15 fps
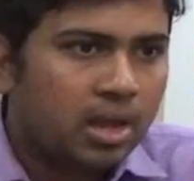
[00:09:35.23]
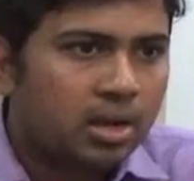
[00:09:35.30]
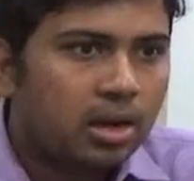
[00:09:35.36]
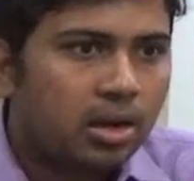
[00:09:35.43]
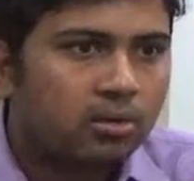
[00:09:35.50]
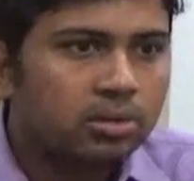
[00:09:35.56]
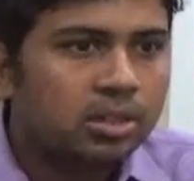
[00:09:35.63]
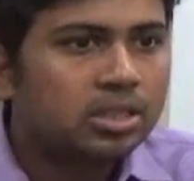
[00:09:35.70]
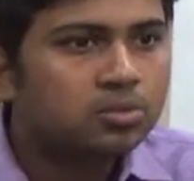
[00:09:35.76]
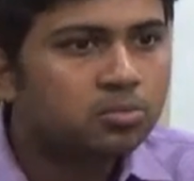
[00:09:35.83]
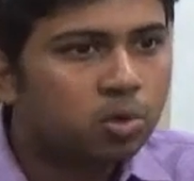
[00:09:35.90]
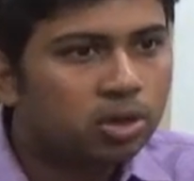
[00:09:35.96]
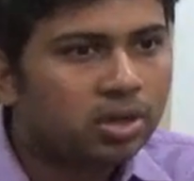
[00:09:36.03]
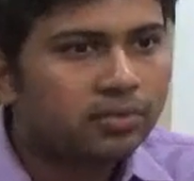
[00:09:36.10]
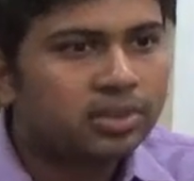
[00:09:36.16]
Now these
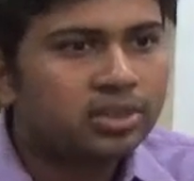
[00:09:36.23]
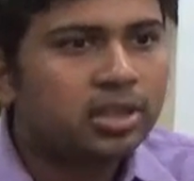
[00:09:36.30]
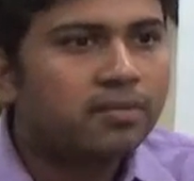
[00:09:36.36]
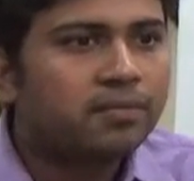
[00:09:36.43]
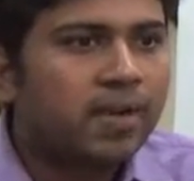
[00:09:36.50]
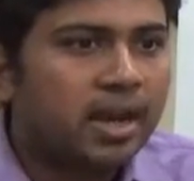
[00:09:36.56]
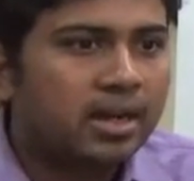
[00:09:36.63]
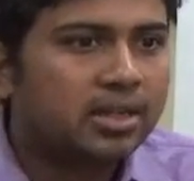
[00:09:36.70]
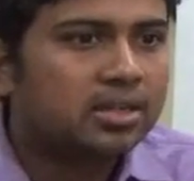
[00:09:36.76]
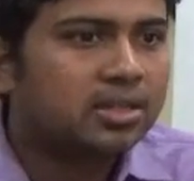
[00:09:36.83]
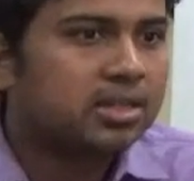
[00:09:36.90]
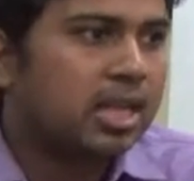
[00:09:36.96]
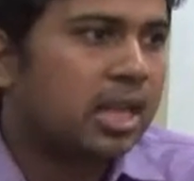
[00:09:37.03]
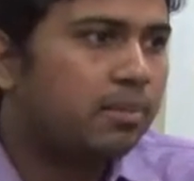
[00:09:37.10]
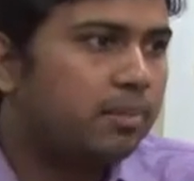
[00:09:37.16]
motivation
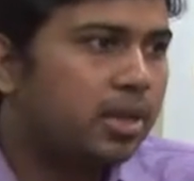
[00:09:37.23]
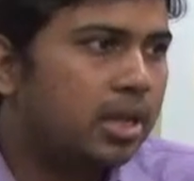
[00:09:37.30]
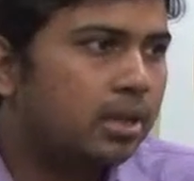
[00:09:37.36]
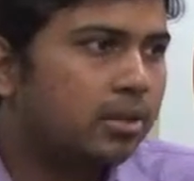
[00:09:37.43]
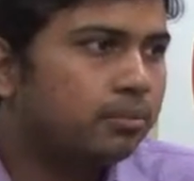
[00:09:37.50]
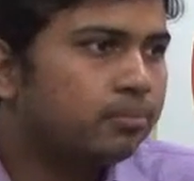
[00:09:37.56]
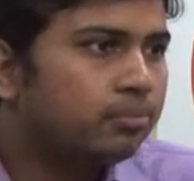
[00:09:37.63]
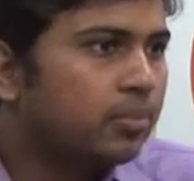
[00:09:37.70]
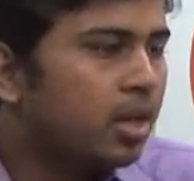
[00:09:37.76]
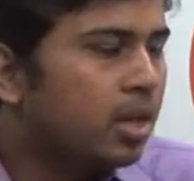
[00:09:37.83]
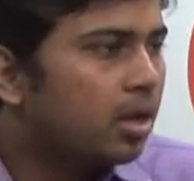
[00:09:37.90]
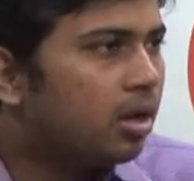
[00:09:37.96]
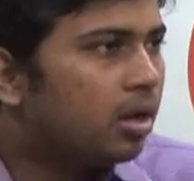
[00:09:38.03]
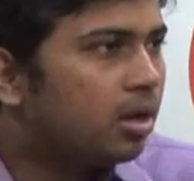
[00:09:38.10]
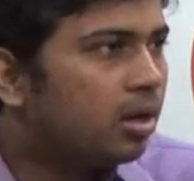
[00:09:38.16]
factors can be
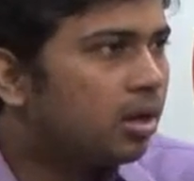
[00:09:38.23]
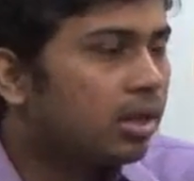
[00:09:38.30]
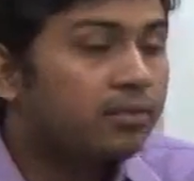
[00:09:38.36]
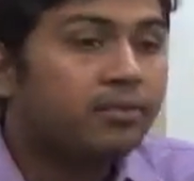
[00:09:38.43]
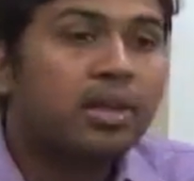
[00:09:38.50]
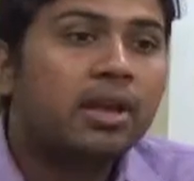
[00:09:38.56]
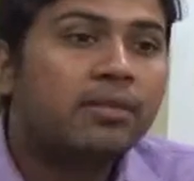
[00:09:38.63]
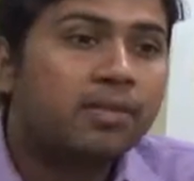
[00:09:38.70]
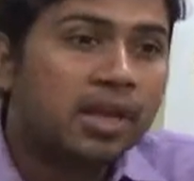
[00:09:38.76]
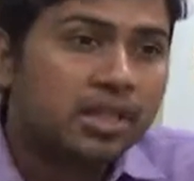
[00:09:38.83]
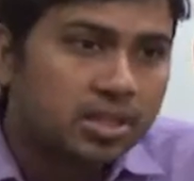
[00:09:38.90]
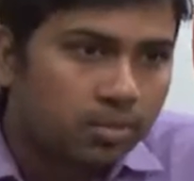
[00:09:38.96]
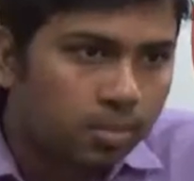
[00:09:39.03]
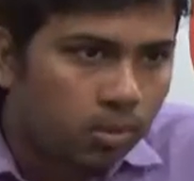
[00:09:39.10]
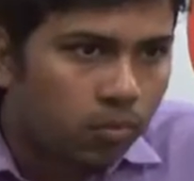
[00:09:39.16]
giving a
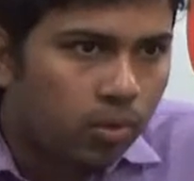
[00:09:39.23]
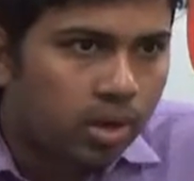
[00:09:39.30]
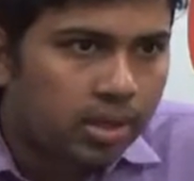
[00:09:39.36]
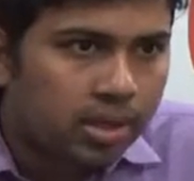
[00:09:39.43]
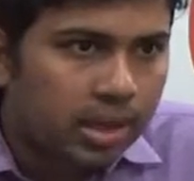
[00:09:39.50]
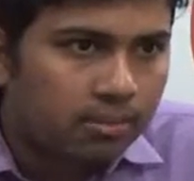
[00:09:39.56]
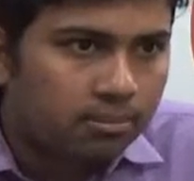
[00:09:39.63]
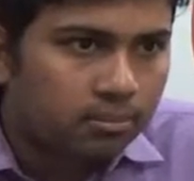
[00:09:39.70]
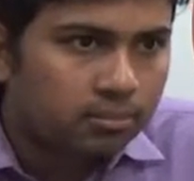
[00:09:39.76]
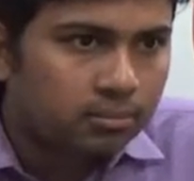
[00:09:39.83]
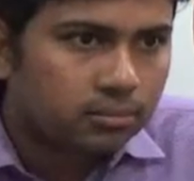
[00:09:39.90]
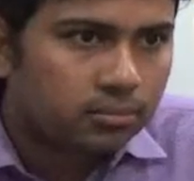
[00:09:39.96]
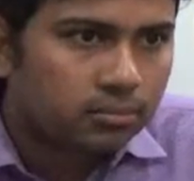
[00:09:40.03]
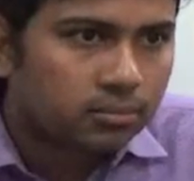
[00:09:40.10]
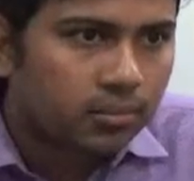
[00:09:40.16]
flexible work time.
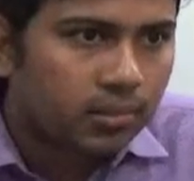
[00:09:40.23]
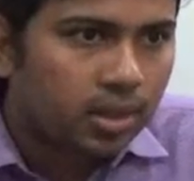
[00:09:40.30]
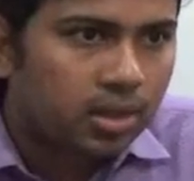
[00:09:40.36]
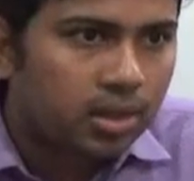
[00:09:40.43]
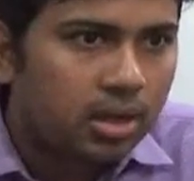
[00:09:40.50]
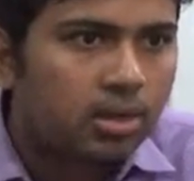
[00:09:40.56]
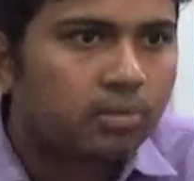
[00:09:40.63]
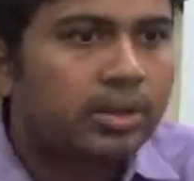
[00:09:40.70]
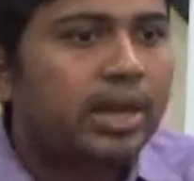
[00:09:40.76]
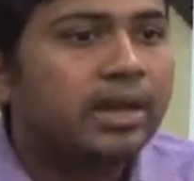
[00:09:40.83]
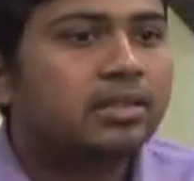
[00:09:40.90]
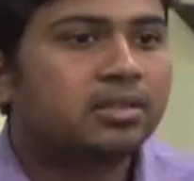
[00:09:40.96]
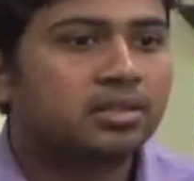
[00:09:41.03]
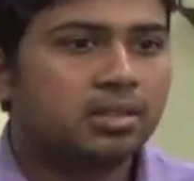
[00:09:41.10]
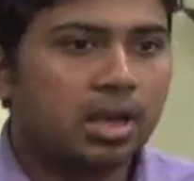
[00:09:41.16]
Now
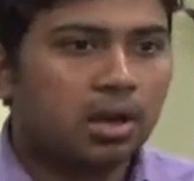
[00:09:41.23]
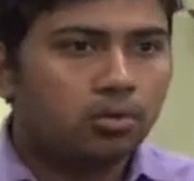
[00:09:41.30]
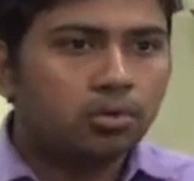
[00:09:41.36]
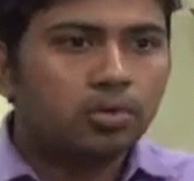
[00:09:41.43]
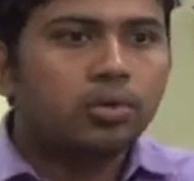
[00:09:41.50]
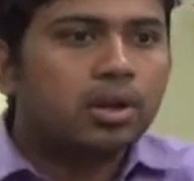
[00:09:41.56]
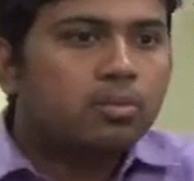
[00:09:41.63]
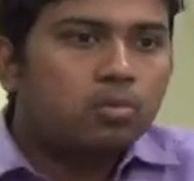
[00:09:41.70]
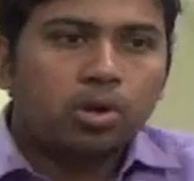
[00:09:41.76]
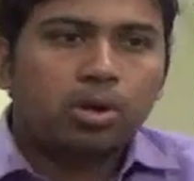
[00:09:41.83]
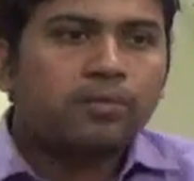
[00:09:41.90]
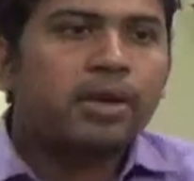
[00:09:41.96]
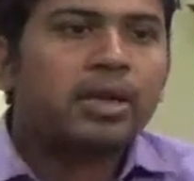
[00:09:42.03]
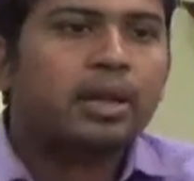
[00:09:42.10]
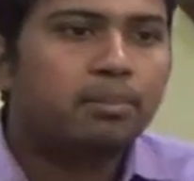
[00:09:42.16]
that's how you can
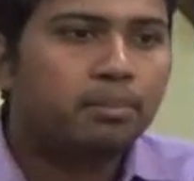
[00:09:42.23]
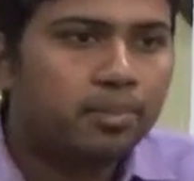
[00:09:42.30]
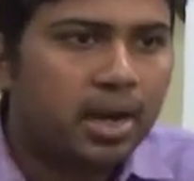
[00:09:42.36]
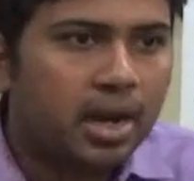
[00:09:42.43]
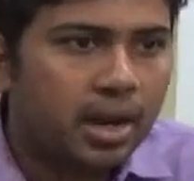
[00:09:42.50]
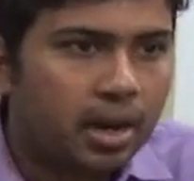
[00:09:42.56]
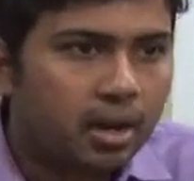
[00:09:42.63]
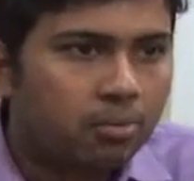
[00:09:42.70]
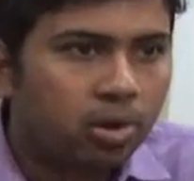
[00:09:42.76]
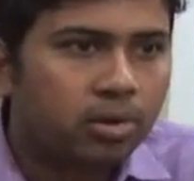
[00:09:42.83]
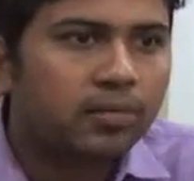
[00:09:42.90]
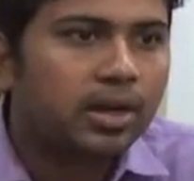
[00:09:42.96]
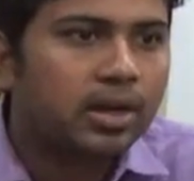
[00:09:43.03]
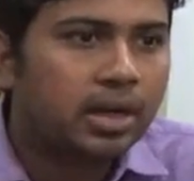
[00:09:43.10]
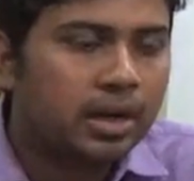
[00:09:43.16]
motivate an
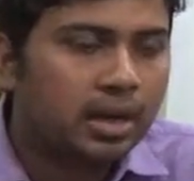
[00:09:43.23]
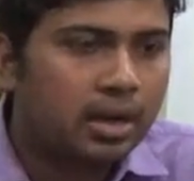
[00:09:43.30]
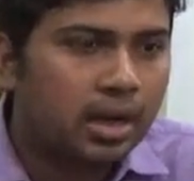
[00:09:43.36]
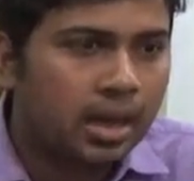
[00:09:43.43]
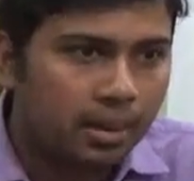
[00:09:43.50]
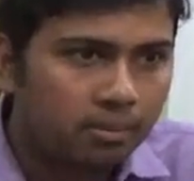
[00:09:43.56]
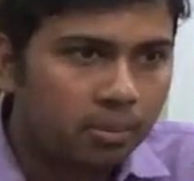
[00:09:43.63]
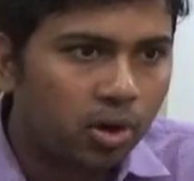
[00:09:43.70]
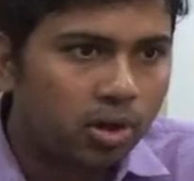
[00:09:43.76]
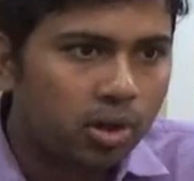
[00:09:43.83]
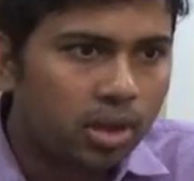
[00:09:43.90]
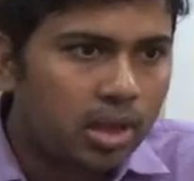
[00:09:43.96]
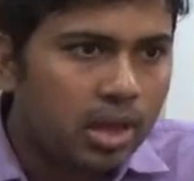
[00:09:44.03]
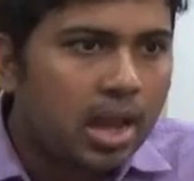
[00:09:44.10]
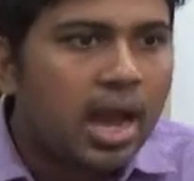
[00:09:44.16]
employee.
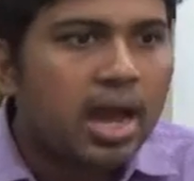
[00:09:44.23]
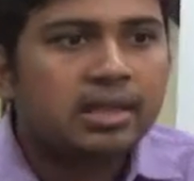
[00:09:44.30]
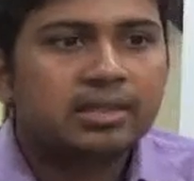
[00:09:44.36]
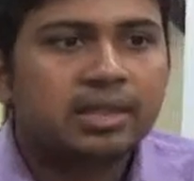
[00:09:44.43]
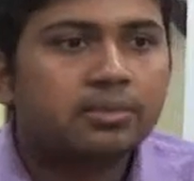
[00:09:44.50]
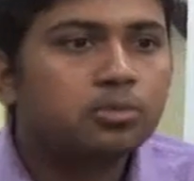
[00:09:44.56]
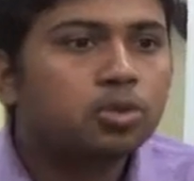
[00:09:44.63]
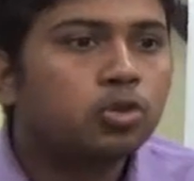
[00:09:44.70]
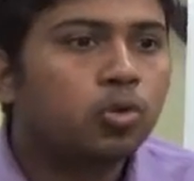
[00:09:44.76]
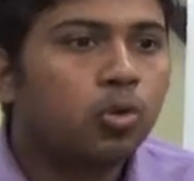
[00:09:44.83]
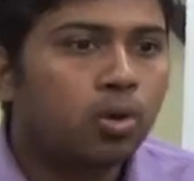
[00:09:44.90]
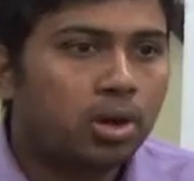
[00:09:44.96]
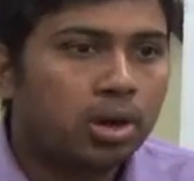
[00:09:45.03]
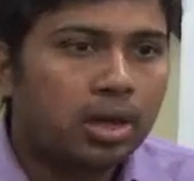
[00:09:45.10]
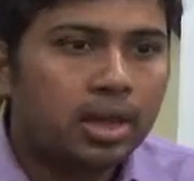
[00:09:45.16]
Ask him to
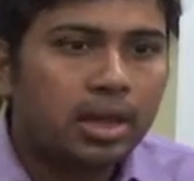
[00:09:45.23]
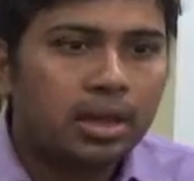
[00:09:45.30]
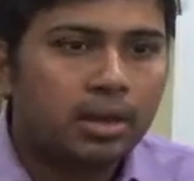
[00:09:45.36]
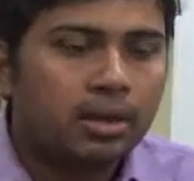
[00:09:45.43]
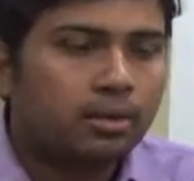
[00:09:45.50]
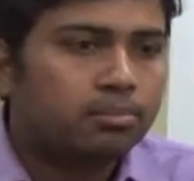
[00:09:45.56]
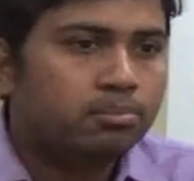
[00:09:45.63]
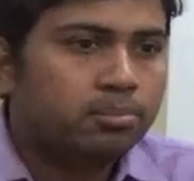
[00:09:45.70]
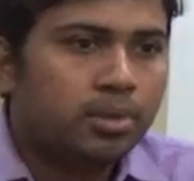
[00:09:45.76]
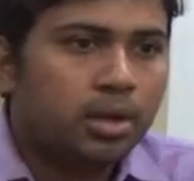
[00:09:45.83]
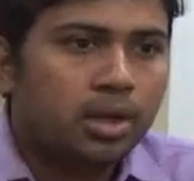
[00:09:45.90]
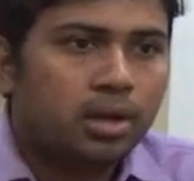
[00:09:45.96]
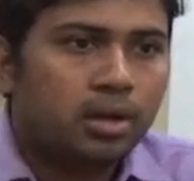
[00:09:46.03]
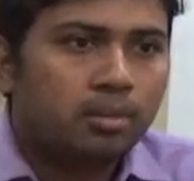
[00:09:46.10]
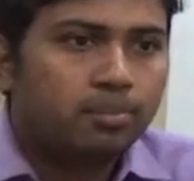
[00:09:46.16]
go on
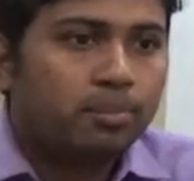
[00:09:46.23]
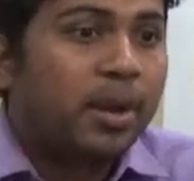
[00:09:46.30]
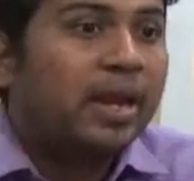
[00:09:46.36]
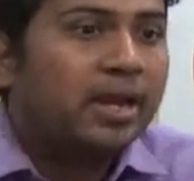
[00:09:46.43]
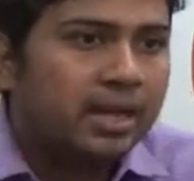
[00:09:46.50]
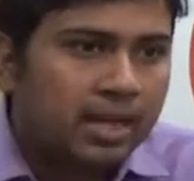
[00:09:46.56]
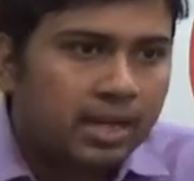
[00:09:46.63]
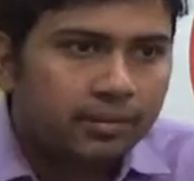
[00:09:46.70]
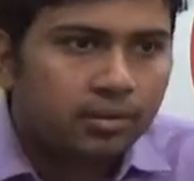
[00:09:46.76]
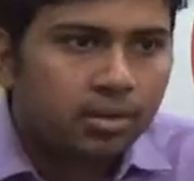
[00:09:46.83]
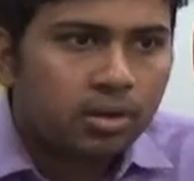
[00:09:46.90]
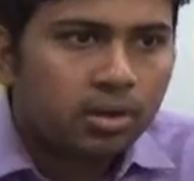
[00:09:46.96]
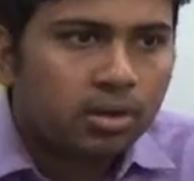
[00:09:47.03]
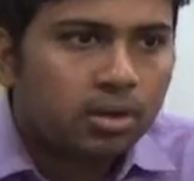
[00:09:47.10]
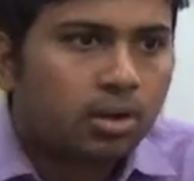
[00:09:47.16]
a paid leave
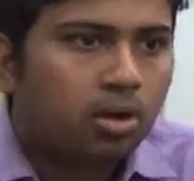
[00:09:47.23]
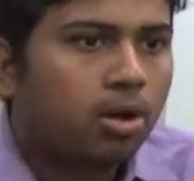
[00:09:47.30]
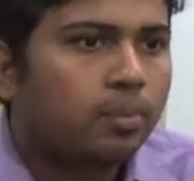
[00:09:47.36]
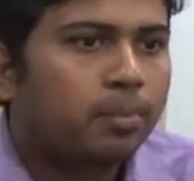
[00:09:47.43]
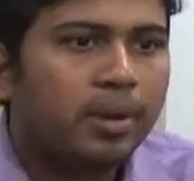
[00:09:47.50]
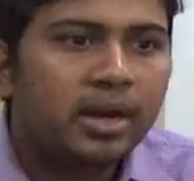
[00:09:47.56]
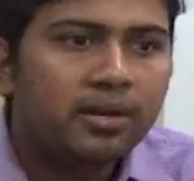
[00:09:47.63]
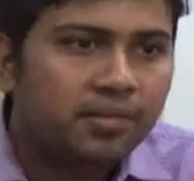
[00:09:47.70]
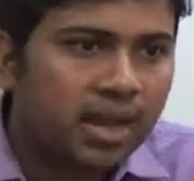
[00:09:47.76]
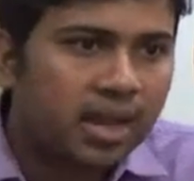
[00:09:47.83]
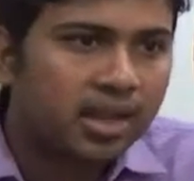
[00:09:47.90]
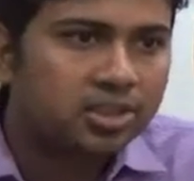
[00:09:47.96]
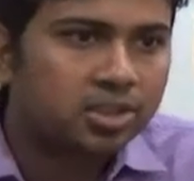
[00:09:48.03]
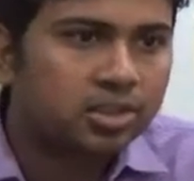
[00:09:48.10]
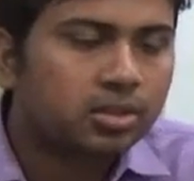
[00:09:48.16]
or paid
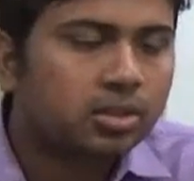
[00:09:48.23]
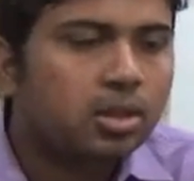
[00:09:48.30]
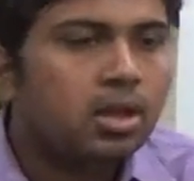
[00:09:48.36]
vacation.